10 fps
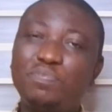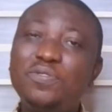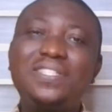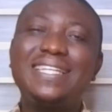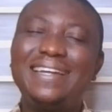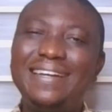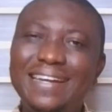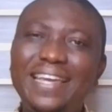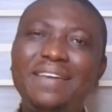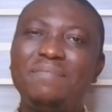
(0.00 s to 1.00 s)
Turn
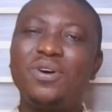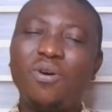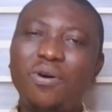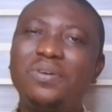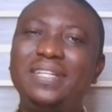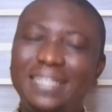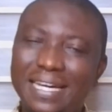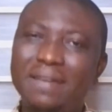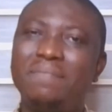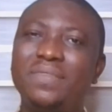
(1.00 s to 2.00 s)
name on
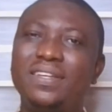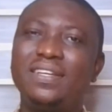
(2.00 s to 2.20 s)
them.